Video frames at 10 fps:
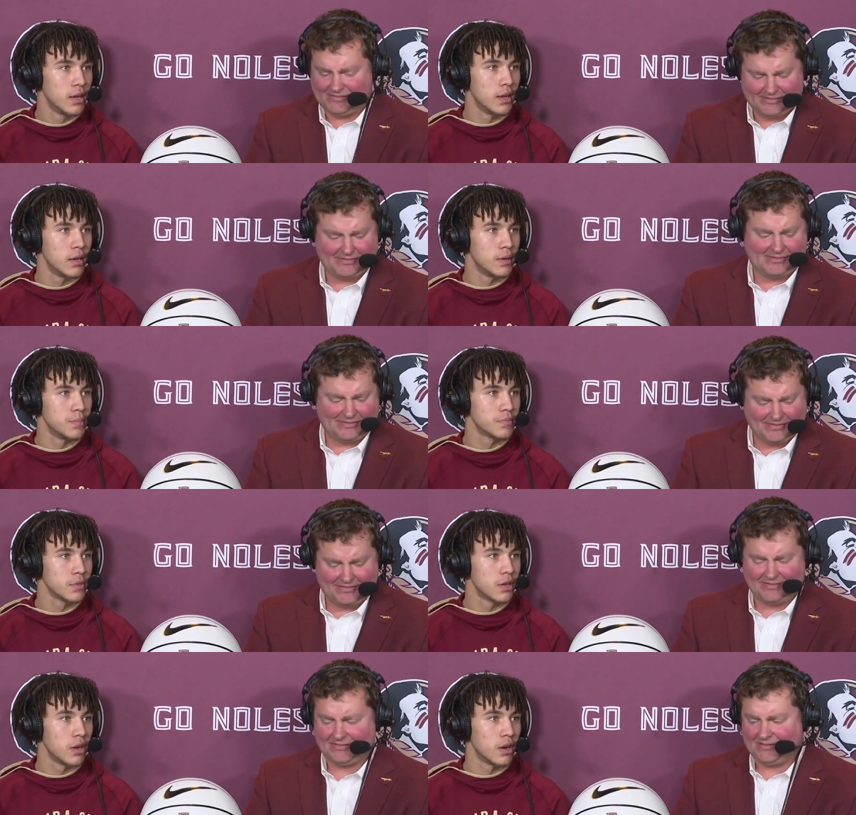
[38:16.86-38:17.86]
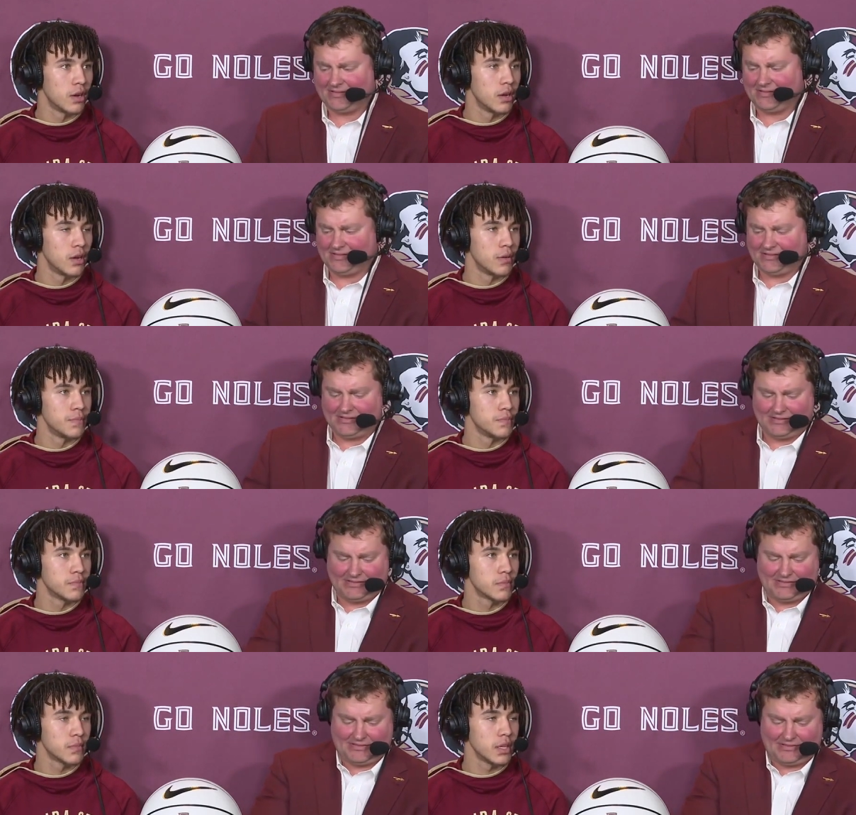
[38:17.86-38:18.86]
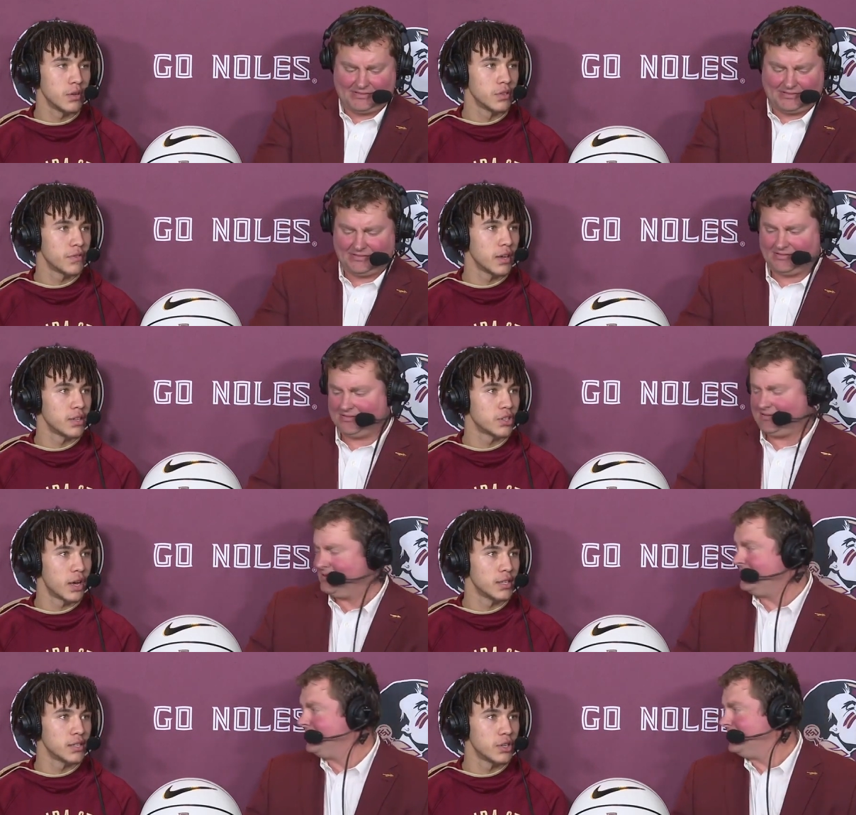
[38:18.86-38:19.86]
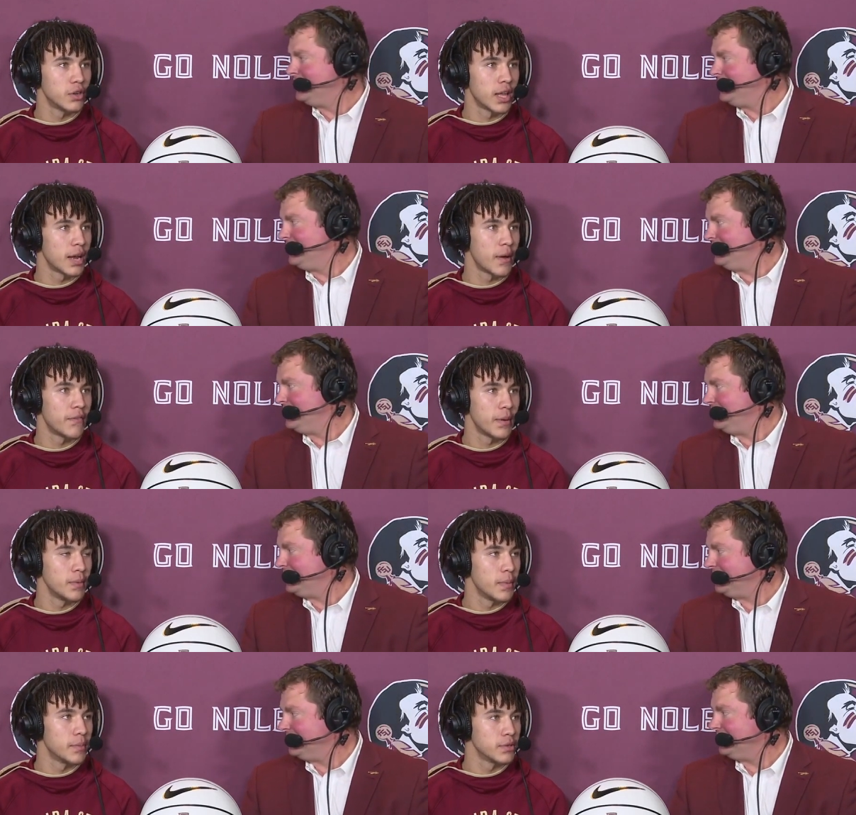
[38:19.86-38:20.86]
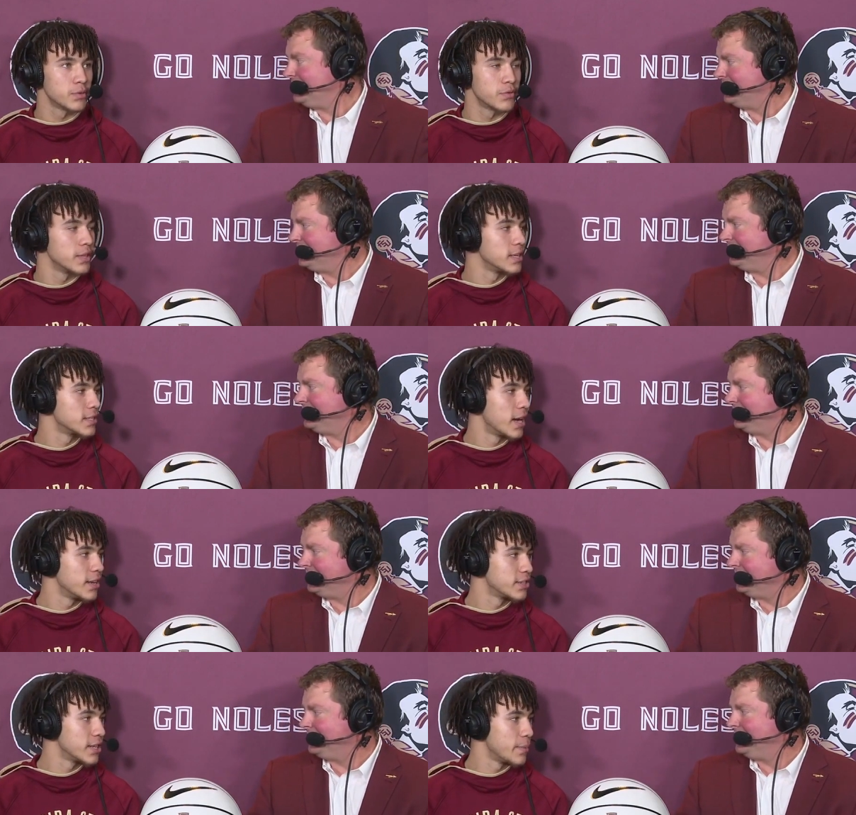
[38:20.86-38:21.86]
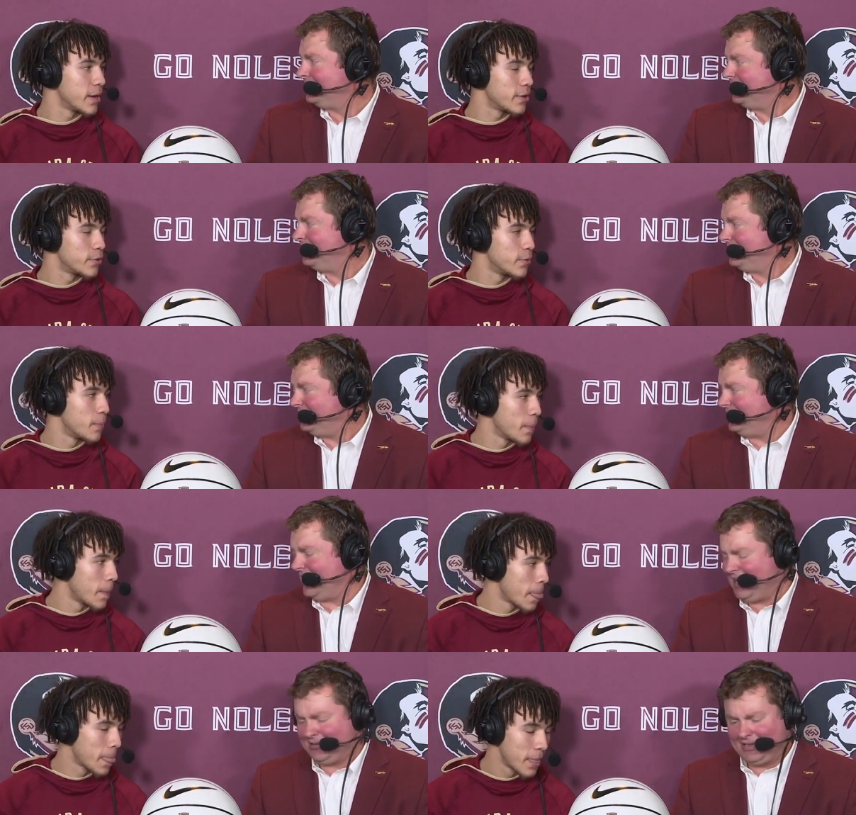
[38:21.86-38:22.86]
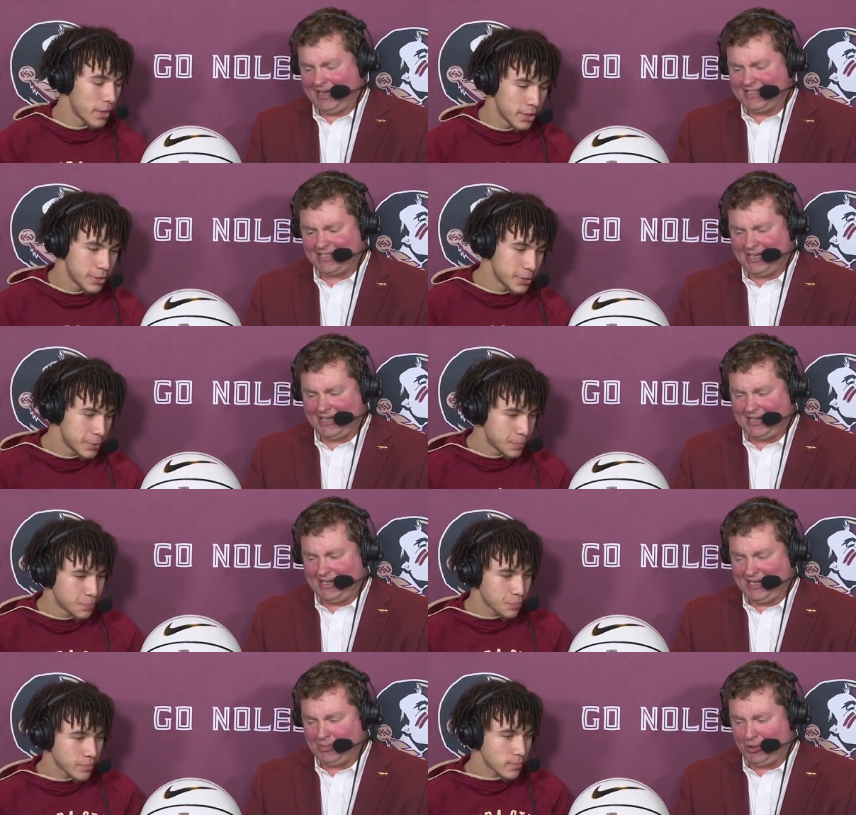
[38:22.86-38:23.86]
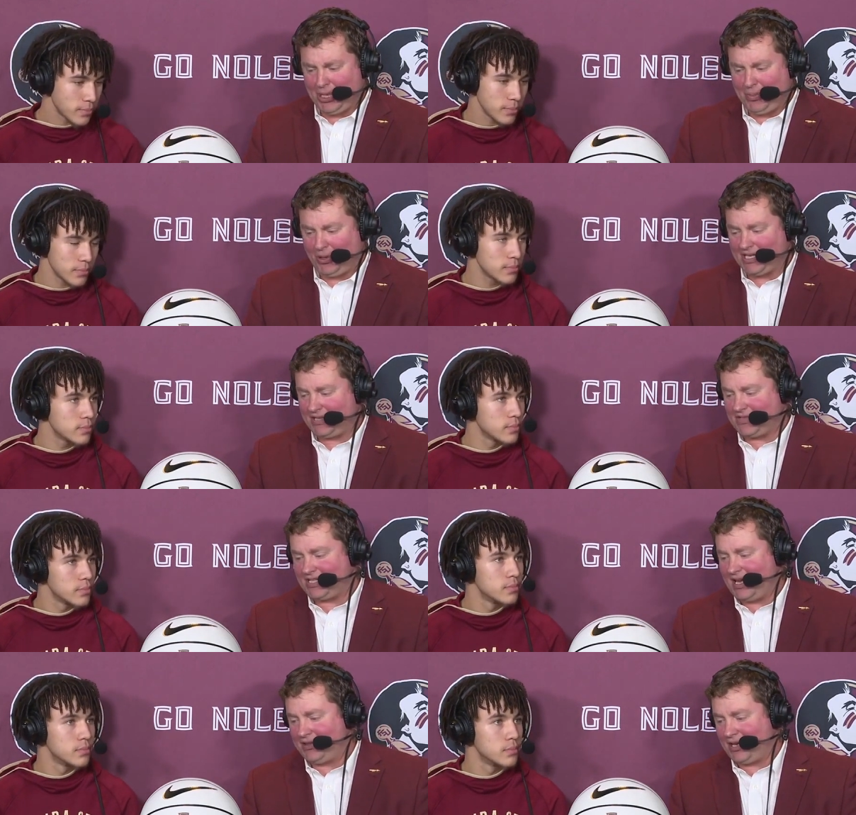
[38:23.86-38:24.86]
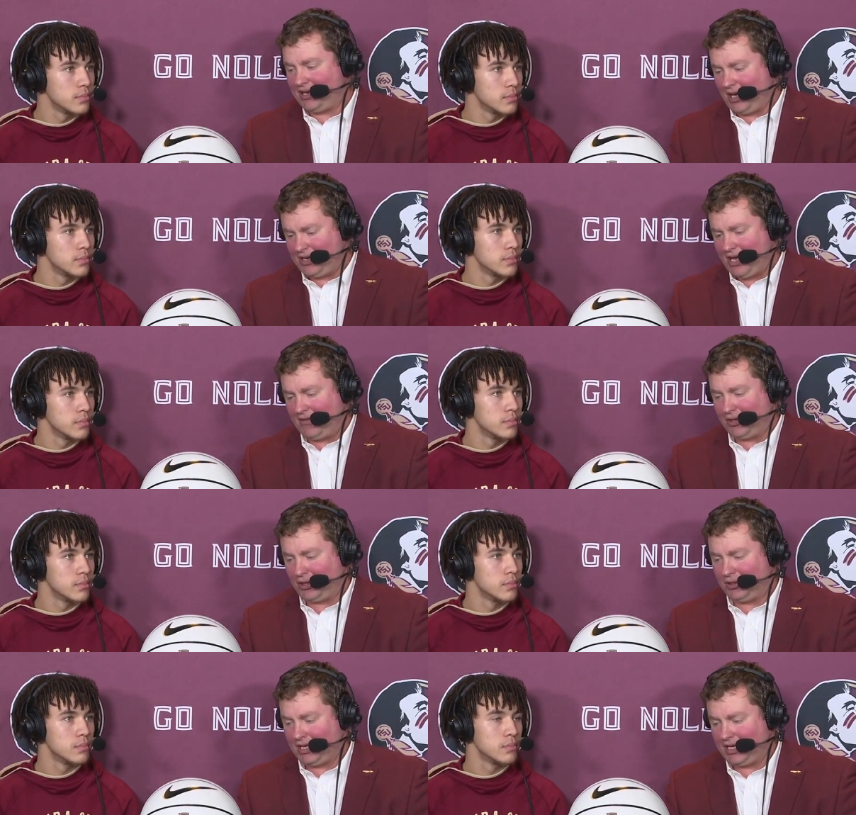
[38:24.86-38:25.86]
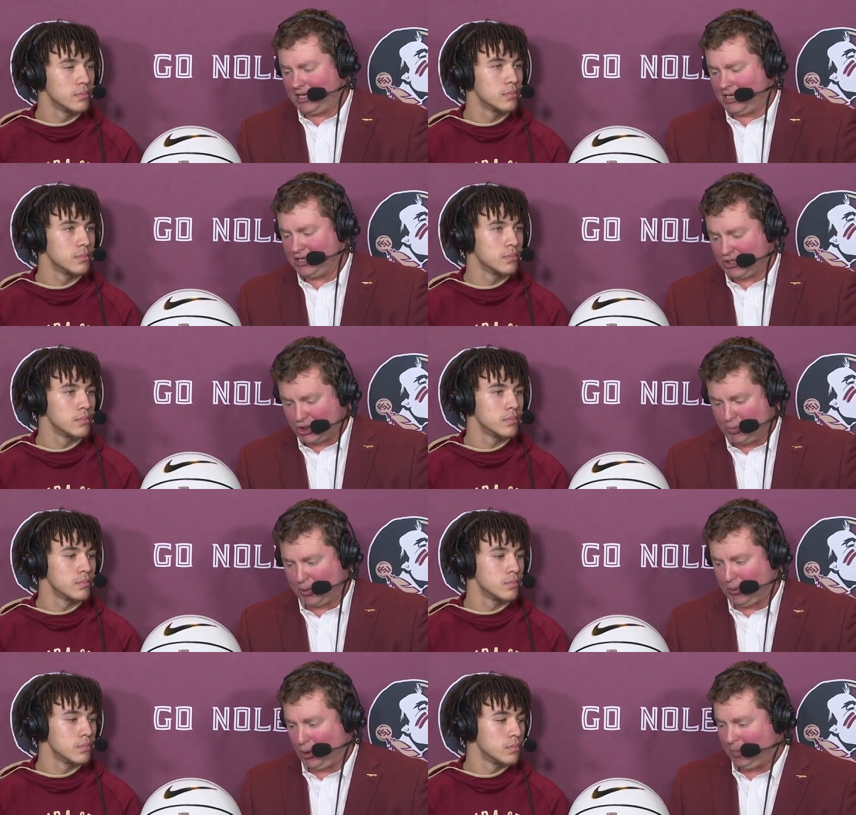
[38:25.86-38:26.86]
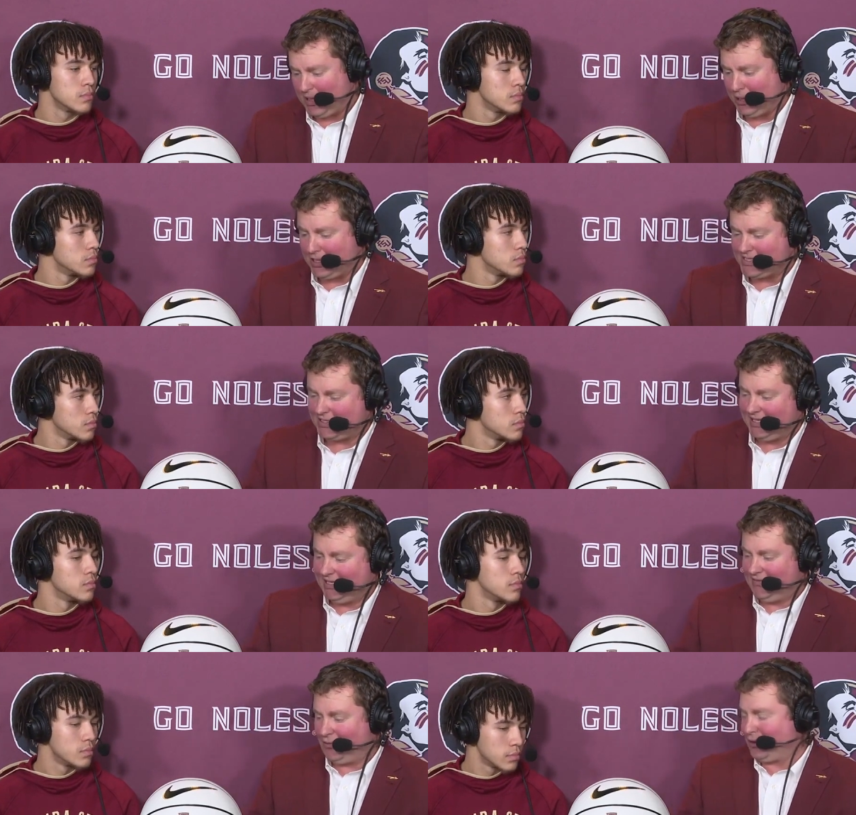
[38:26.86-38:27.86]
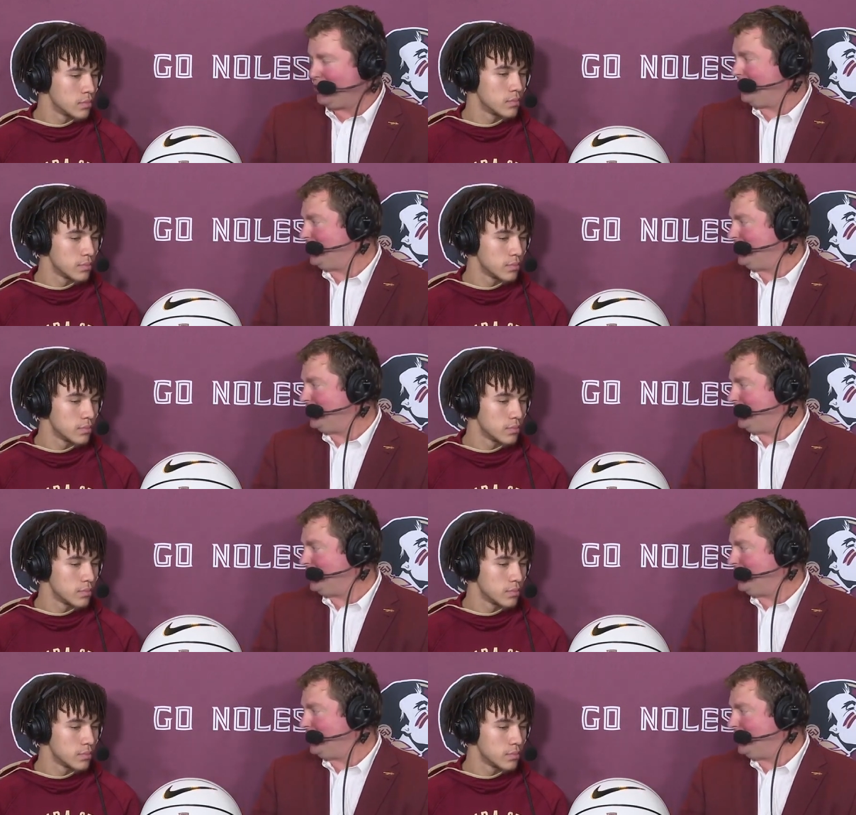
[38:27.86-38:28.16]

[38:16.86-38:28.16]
Speaker 1: um, are. Um, Eagles fan, so I just know a lot of my family members were really excited yesterday back home.
Speaker 2: Yeah, that's uh, that's pretty impressive stuff, and another uh, Super Bowl appearance for your